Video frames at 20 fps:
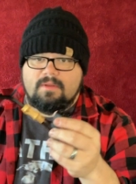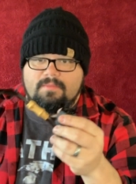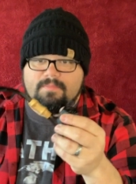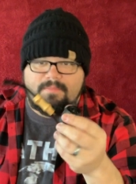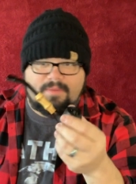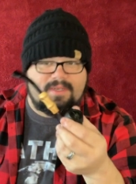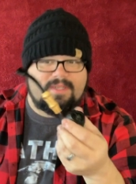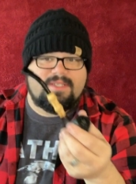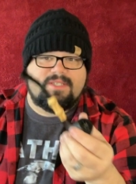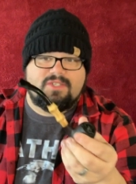
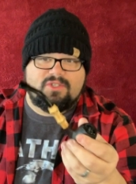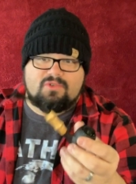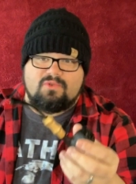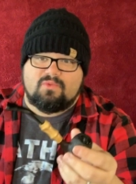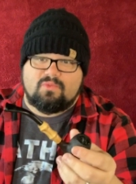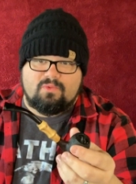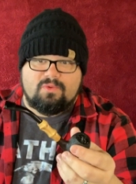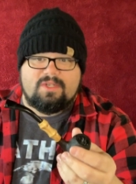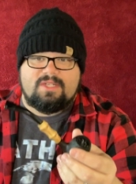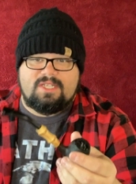but this is
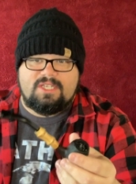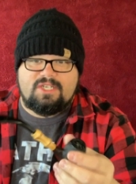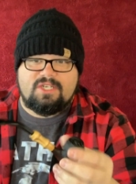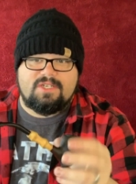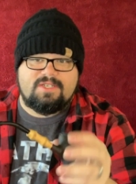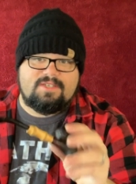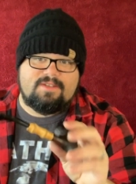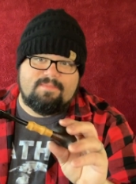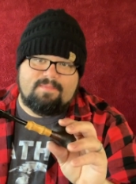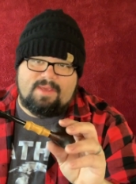really
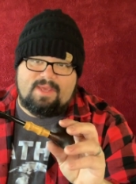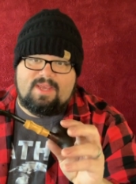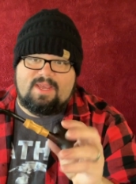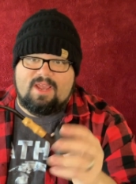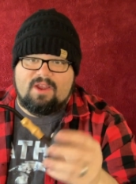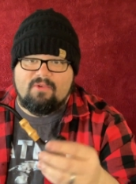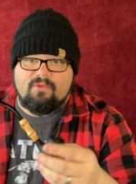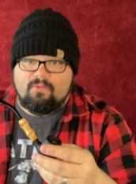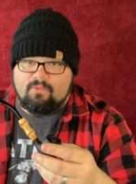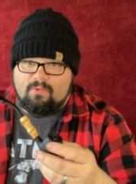good to me.
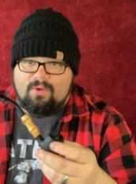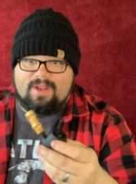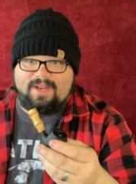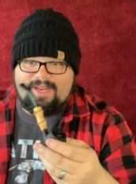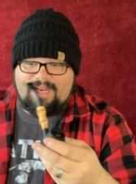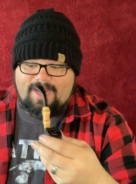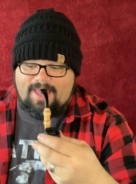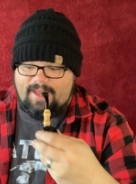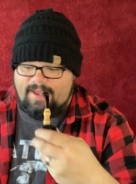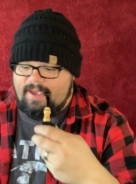I
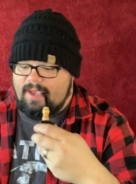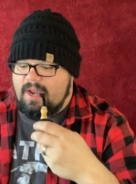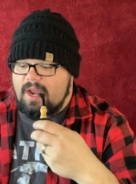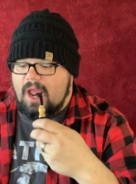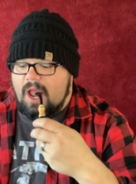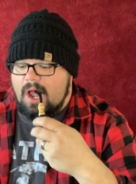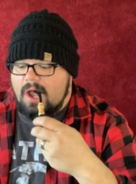really like it.